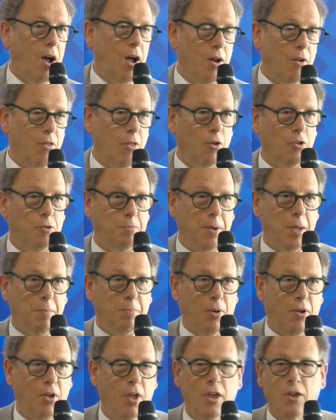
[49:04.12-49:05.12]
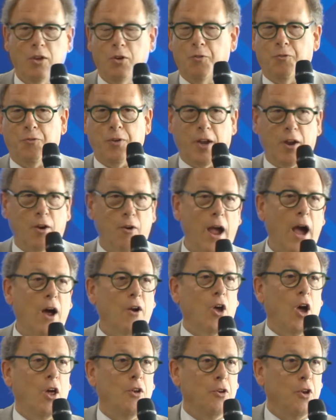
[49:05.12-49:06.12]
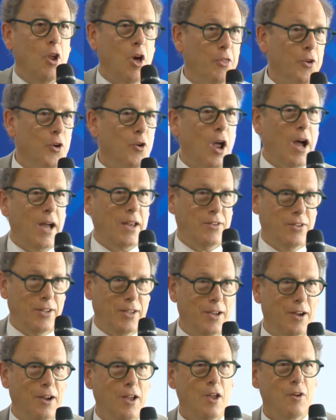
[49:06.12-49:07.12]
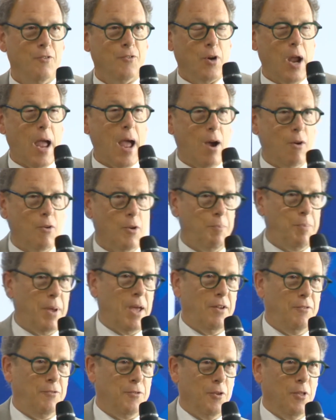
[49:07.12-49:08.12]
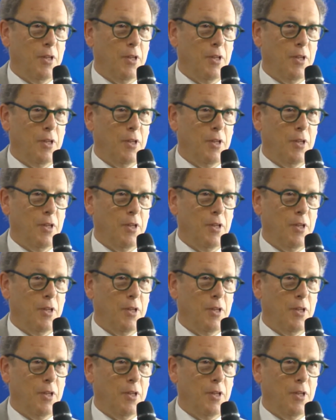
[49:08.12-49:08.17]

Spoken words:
hire those people, you figure out another idea for how to pay